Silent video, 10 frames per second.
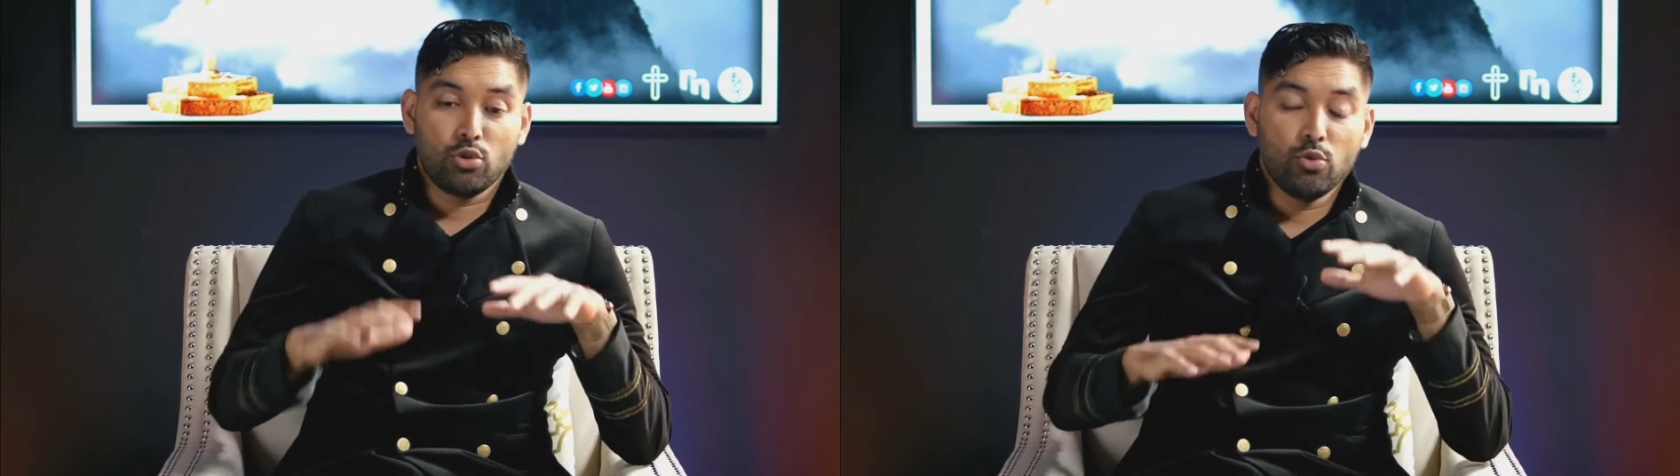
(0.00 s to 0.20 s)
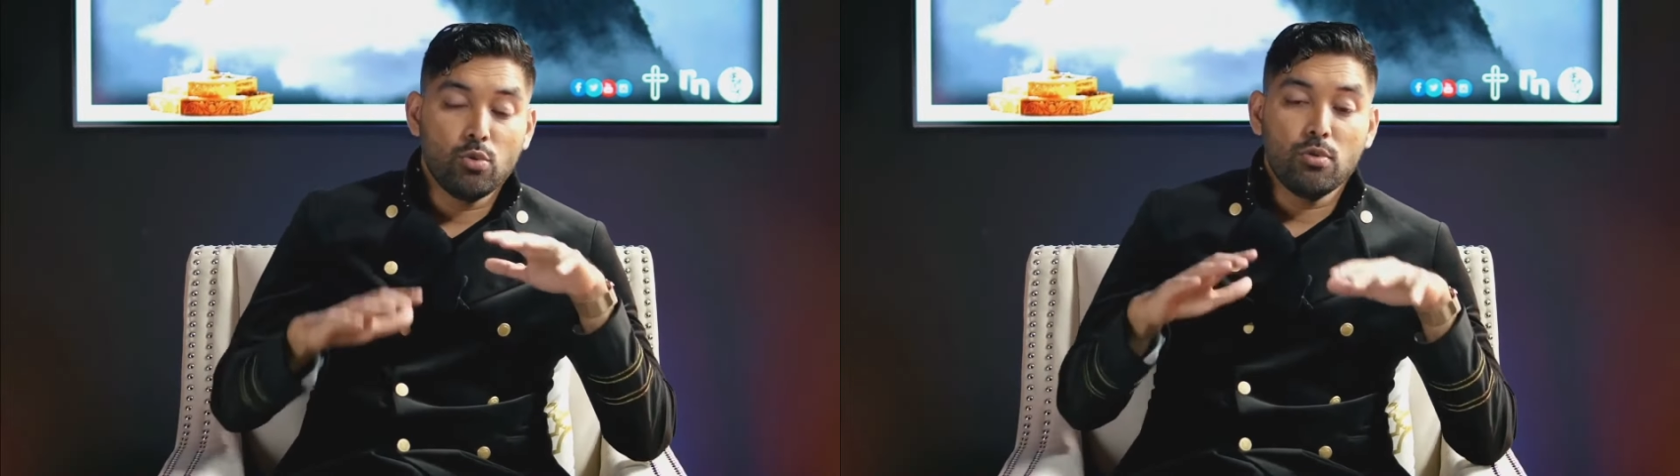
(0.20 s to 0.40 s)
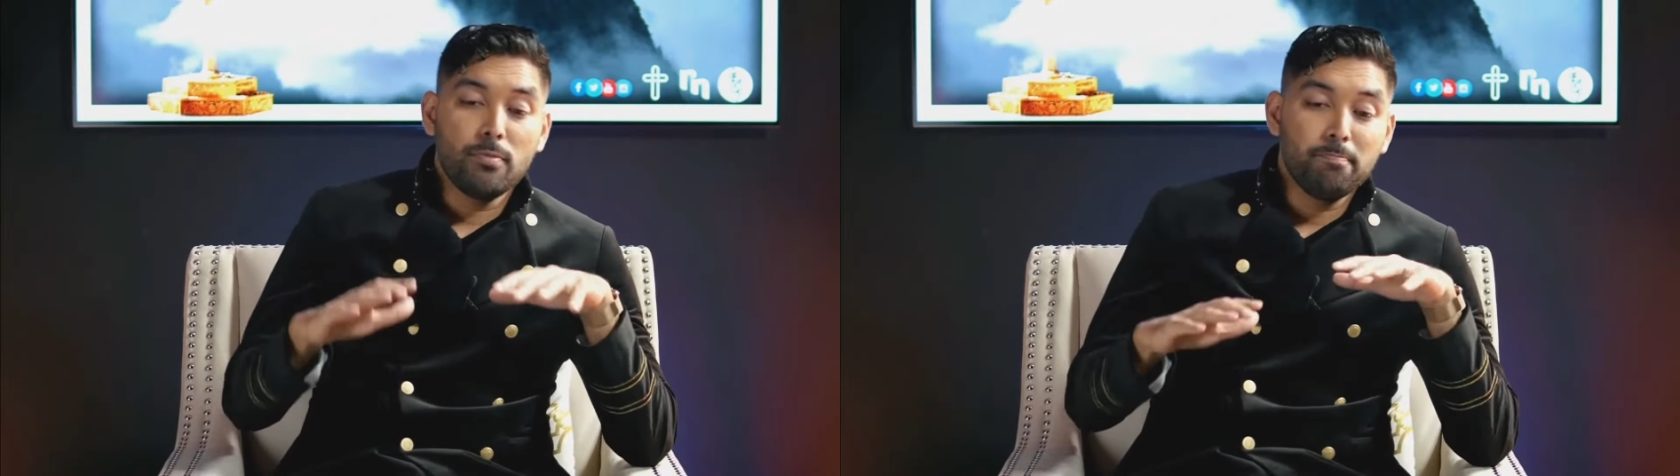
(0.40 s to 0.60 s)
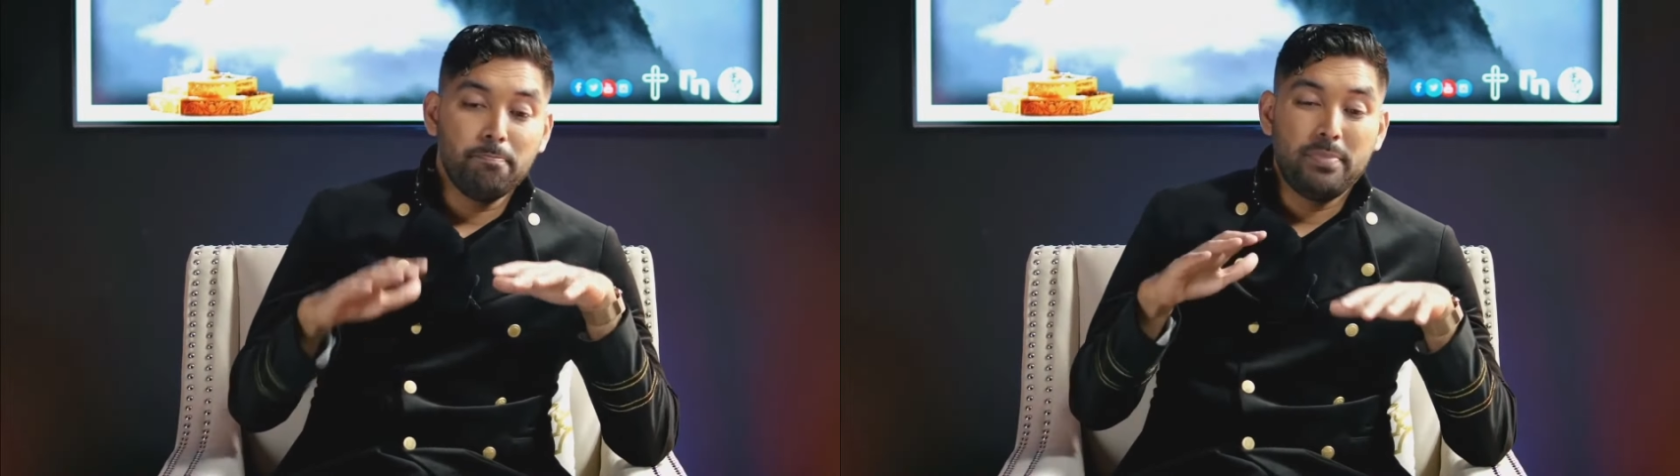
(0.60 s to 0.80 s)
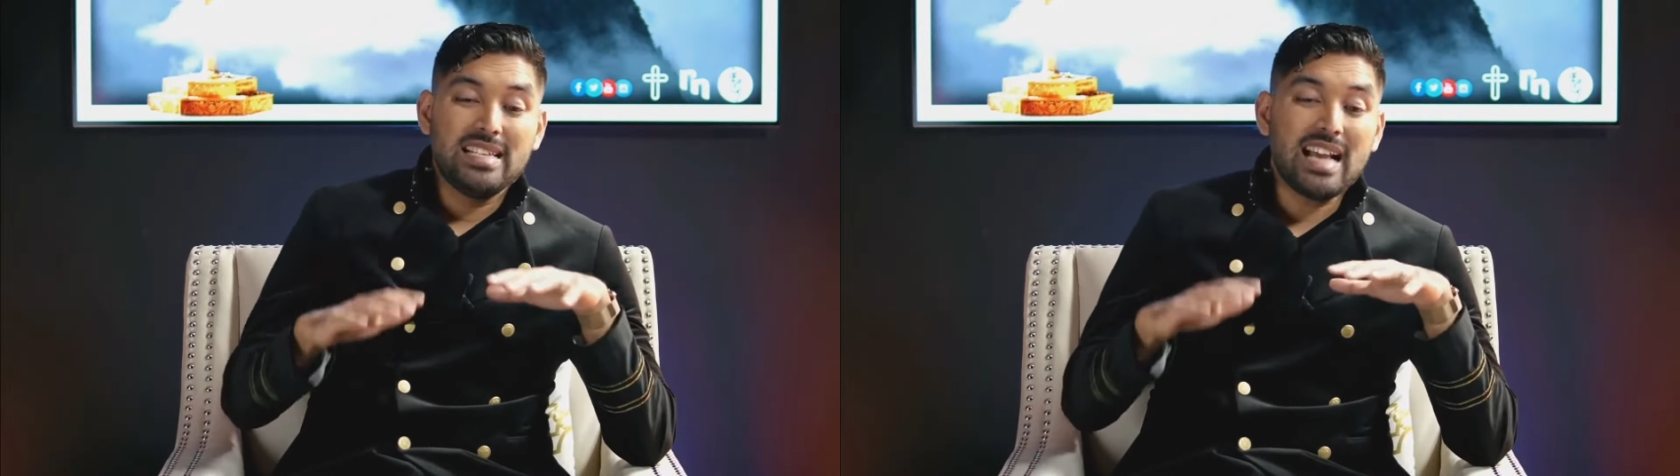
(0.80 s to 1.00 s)
to
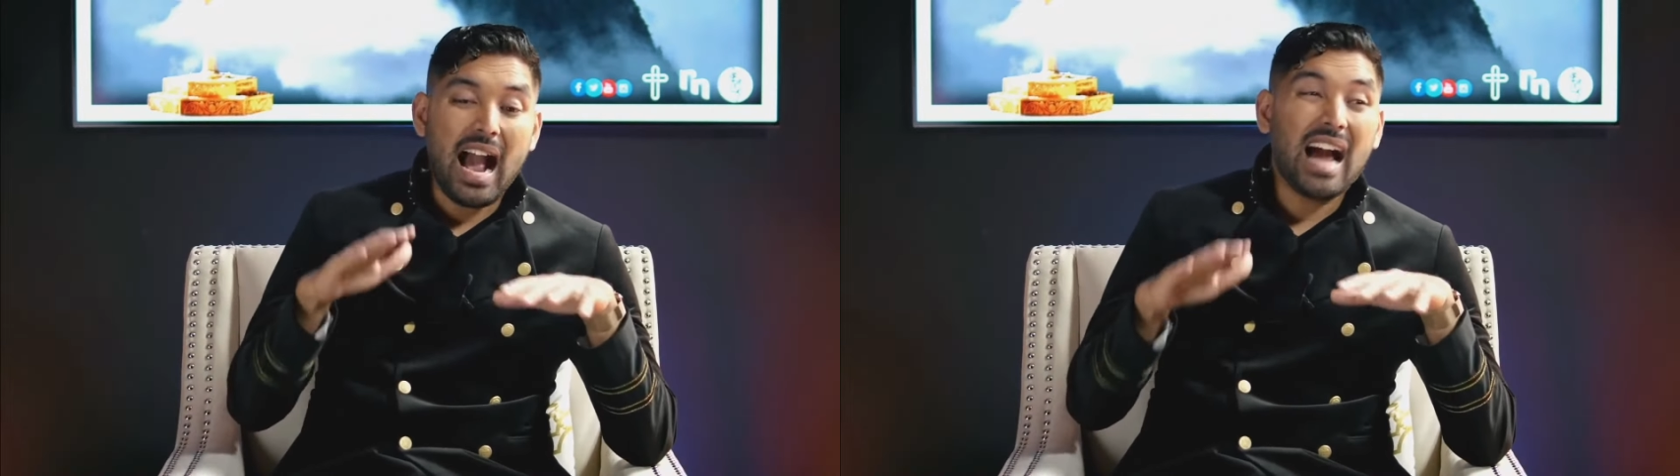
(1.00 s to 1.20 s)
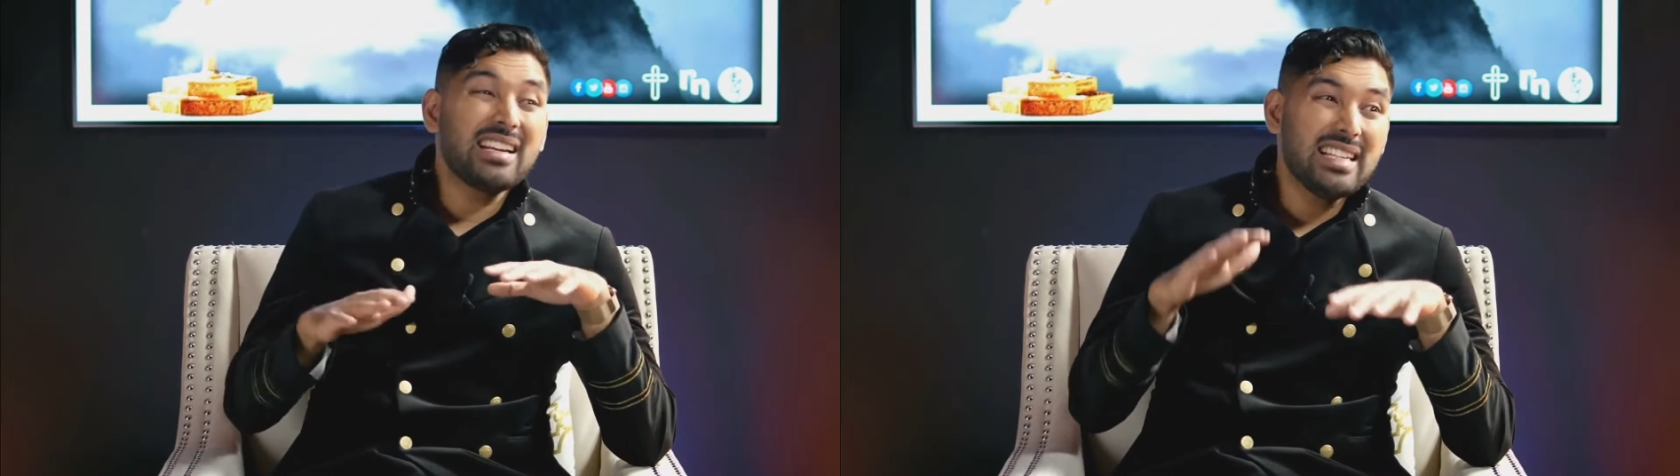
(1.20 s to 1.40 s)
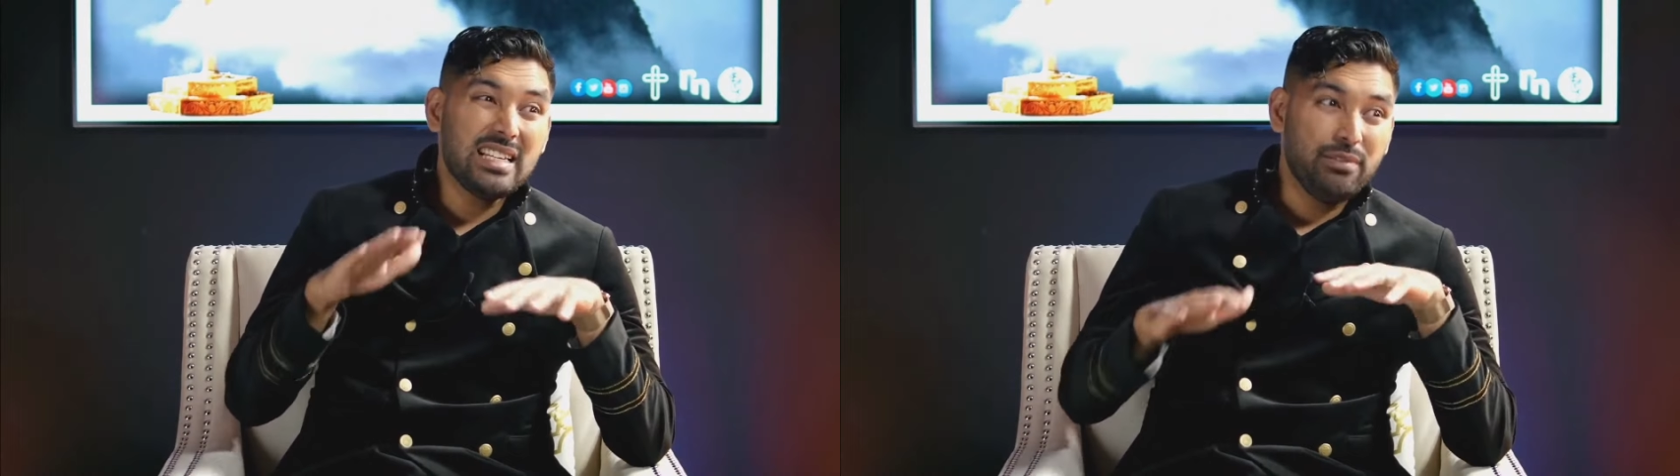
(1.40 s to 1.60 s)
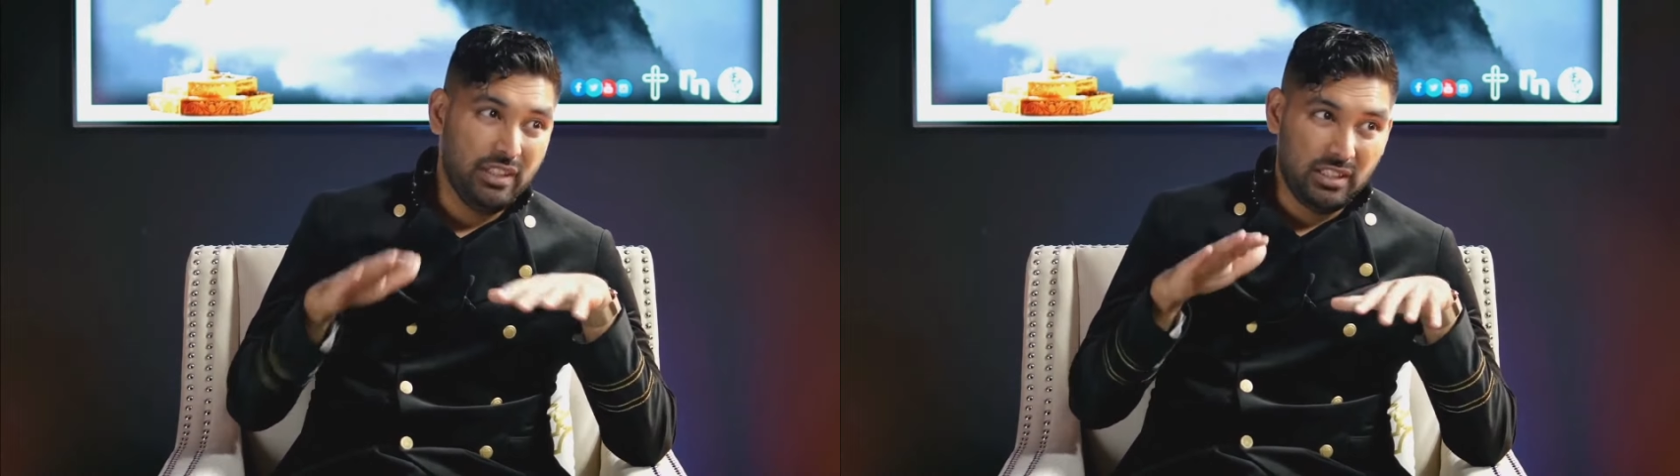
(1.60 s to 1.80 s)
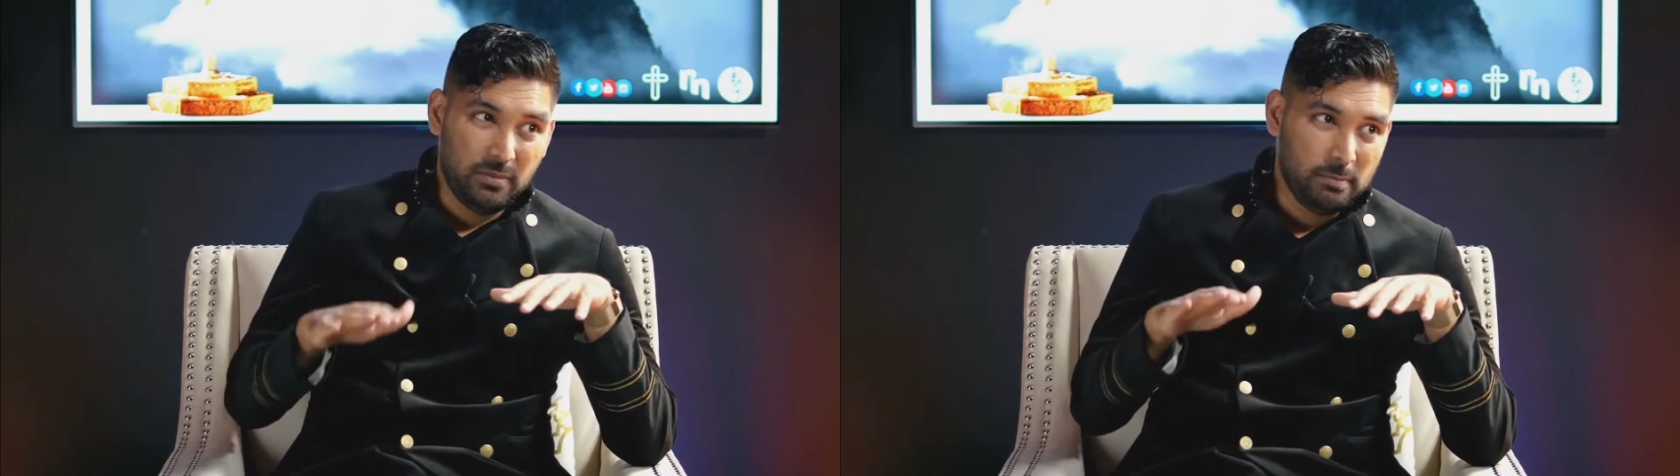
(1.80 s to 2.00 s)
be
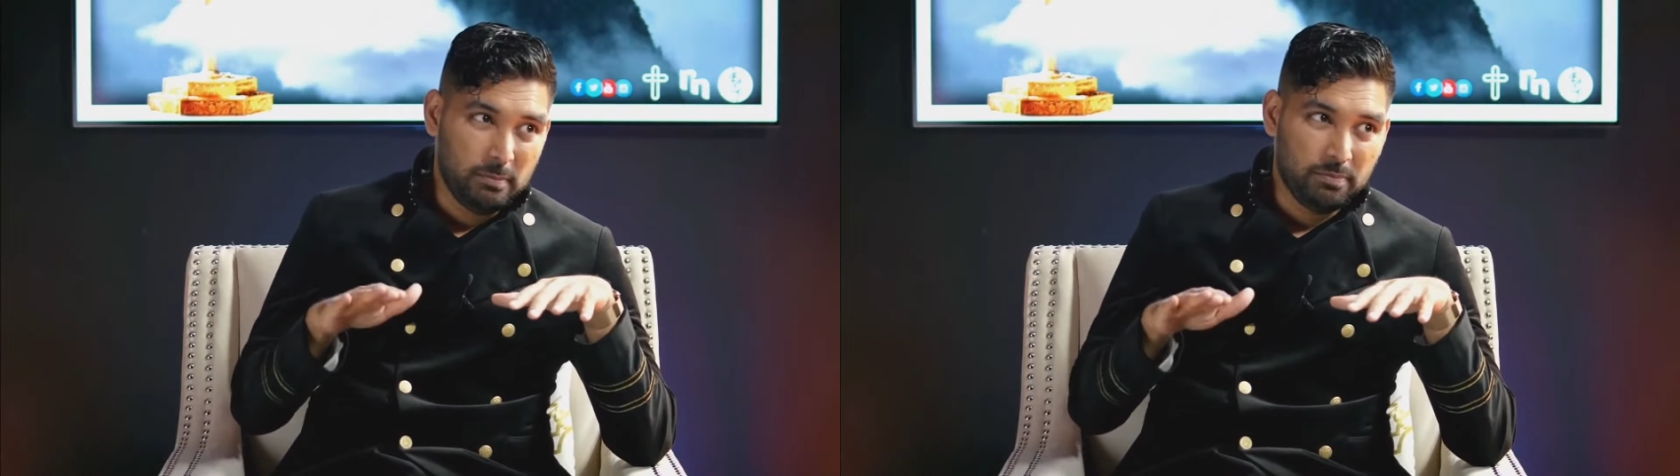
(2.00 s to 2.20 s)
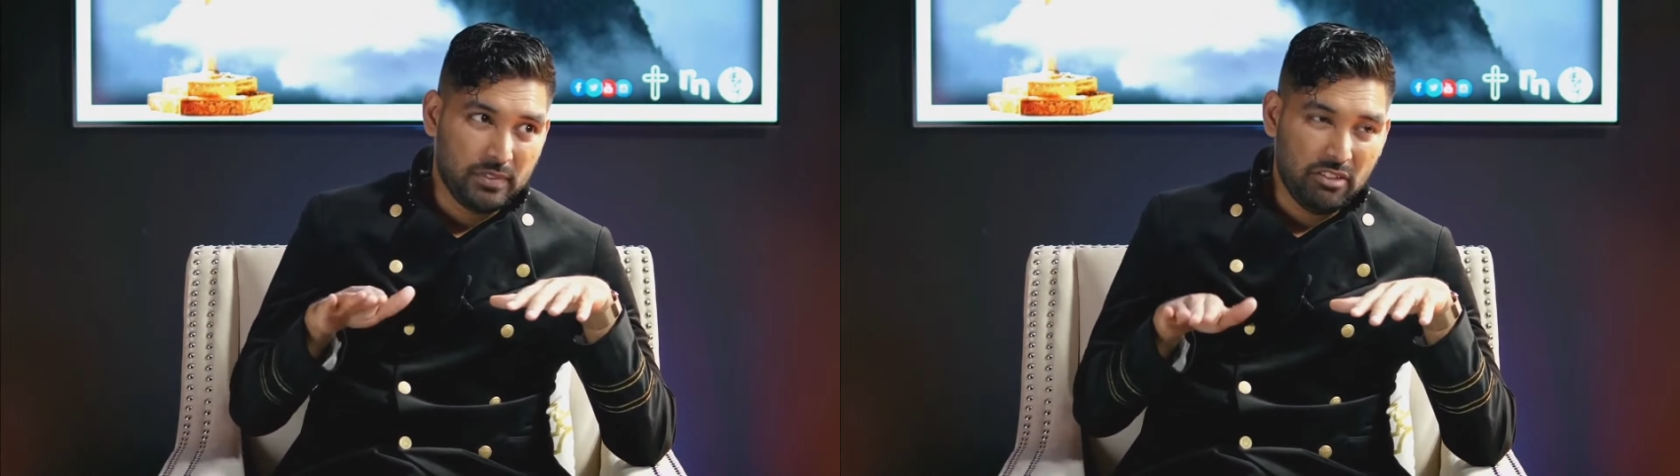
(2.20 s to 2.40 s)
uneven mm-hmm.